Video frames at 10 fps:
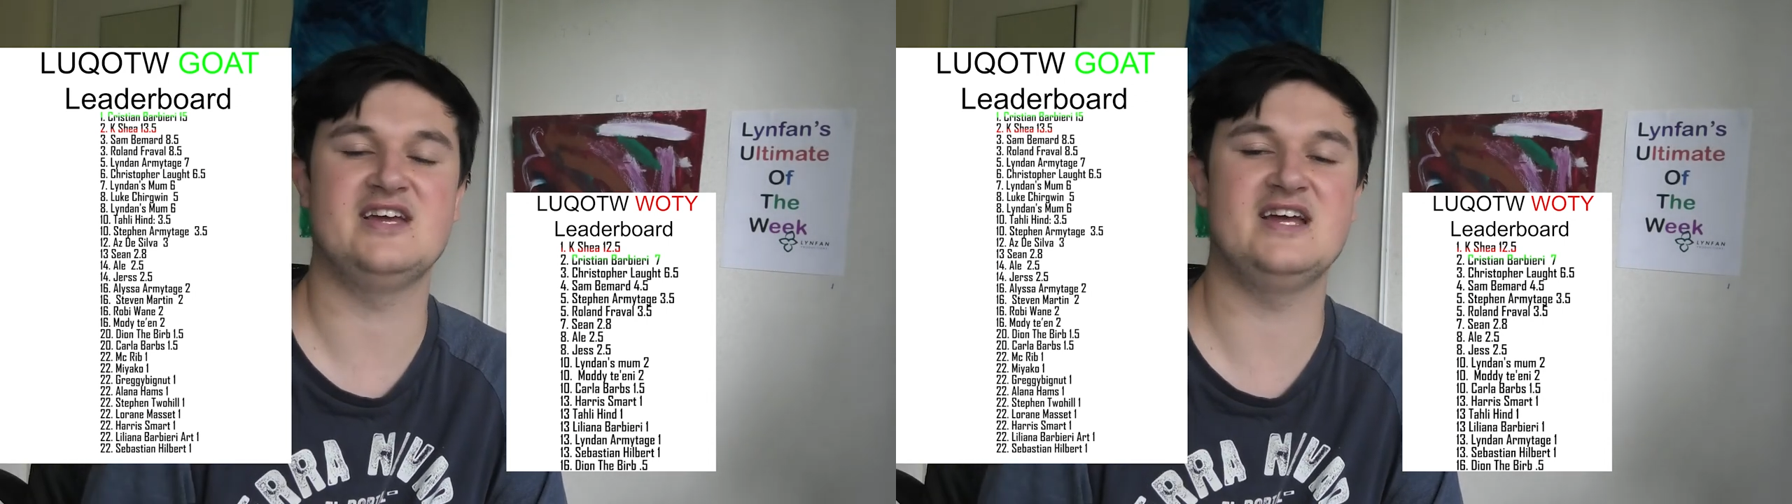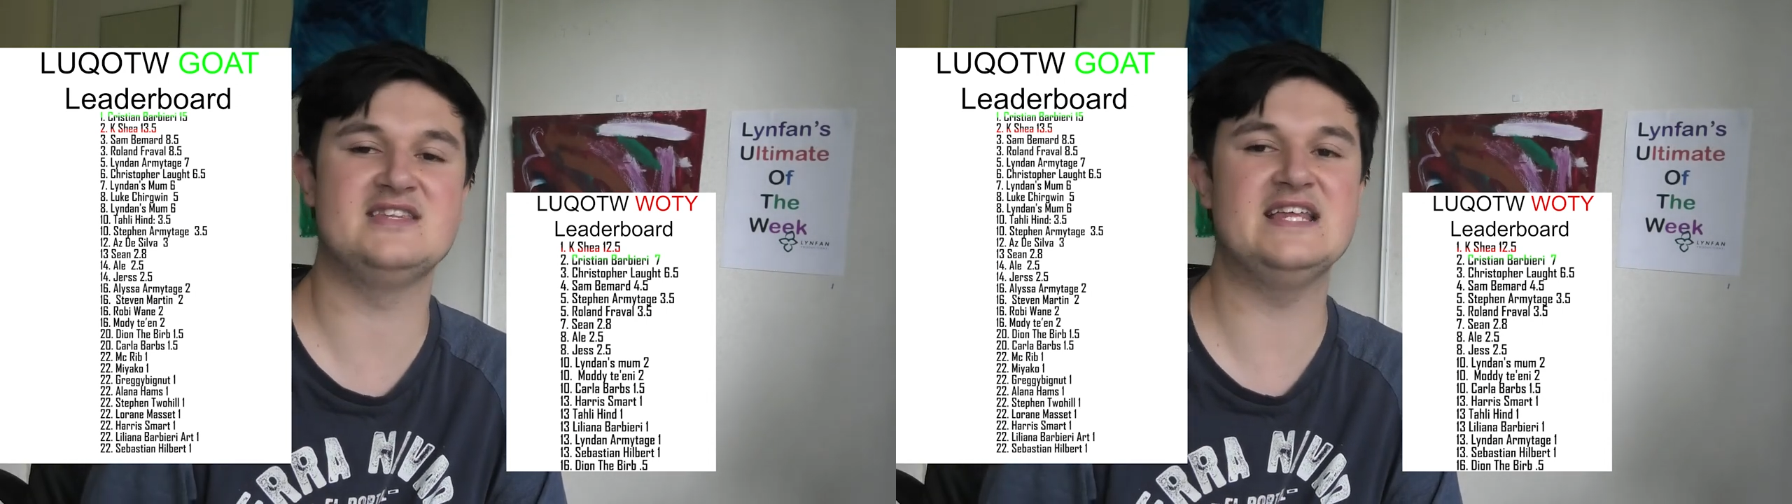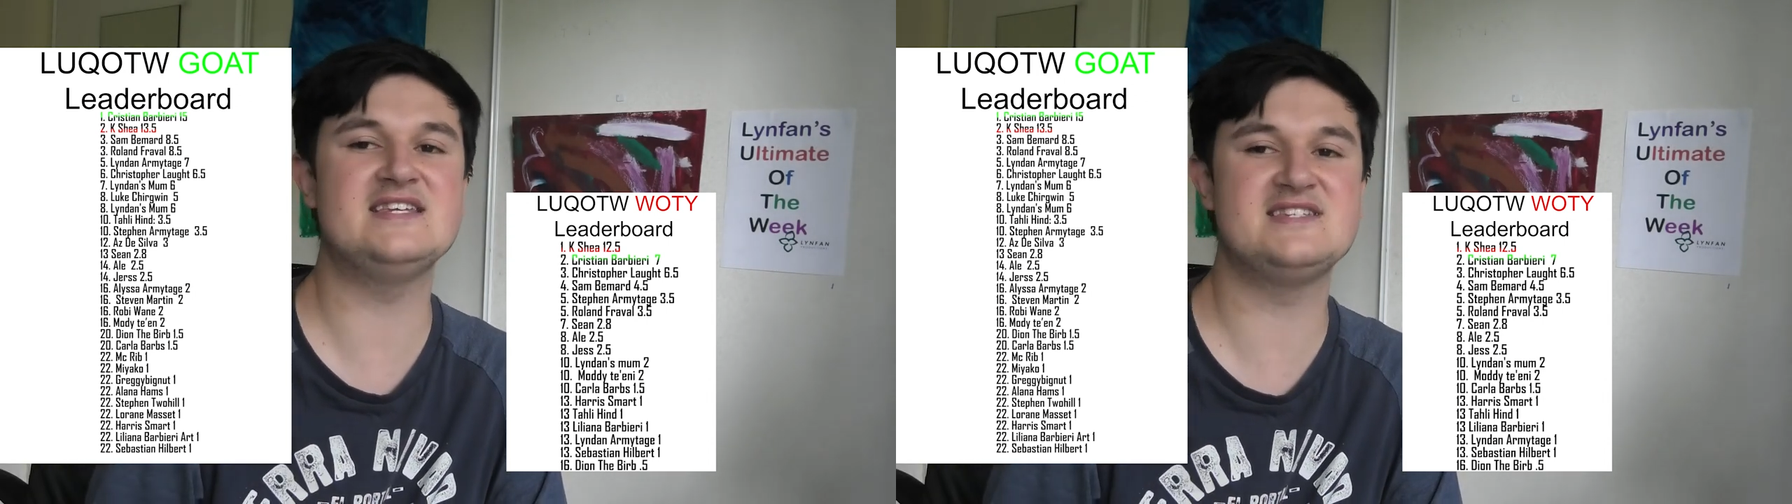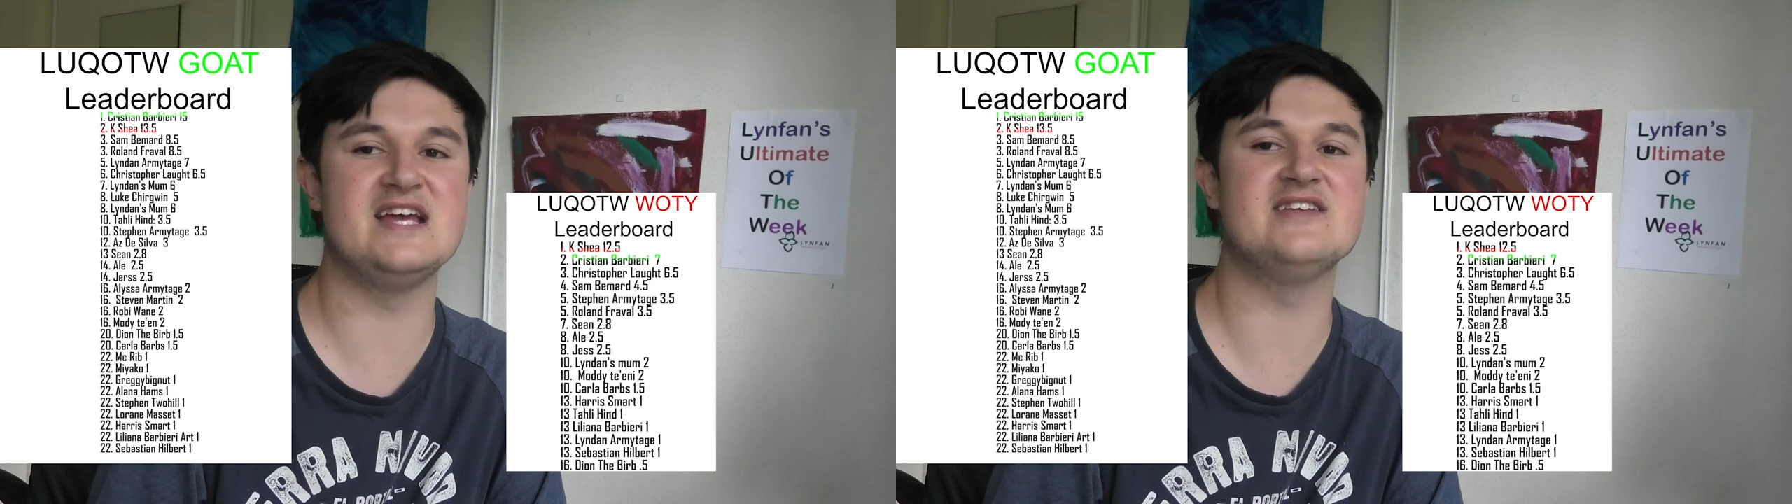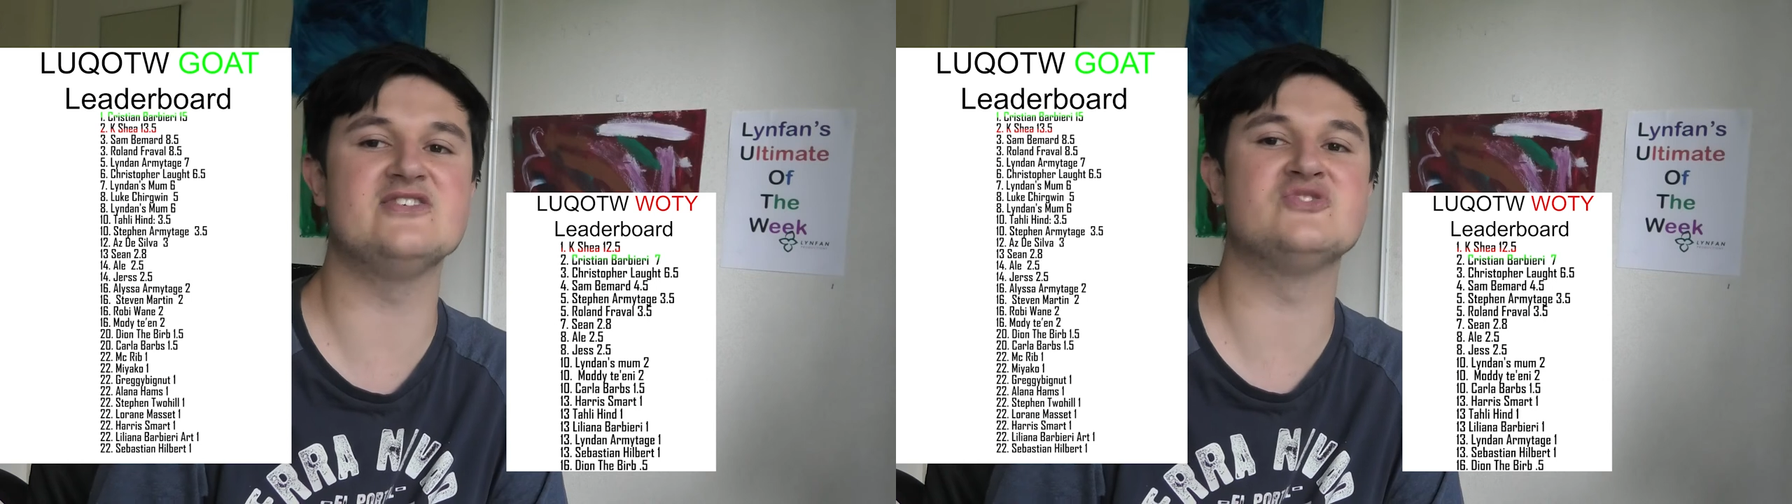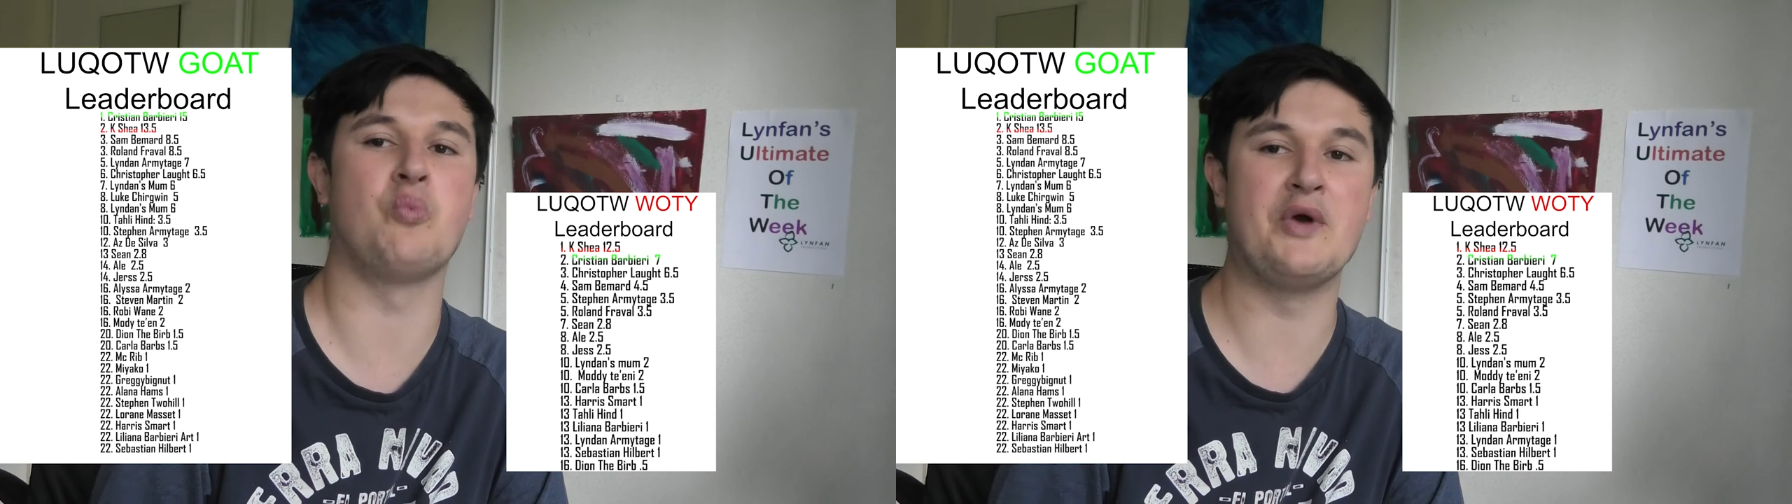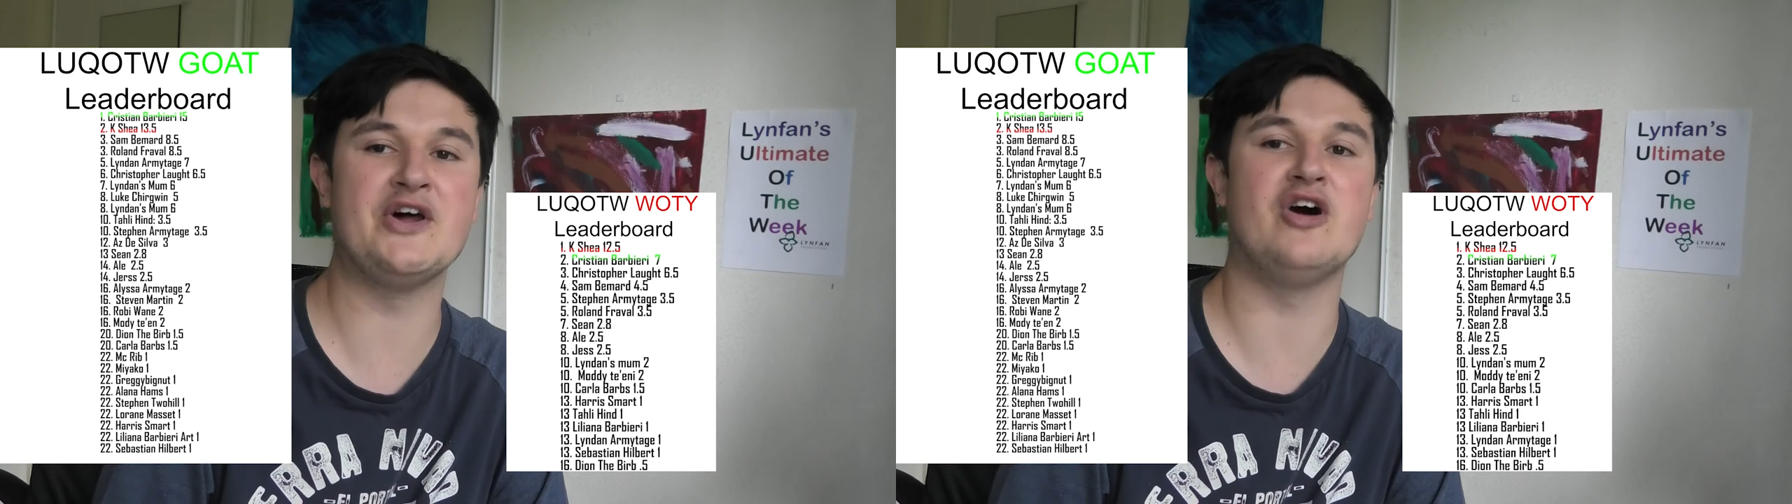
in this season's Winner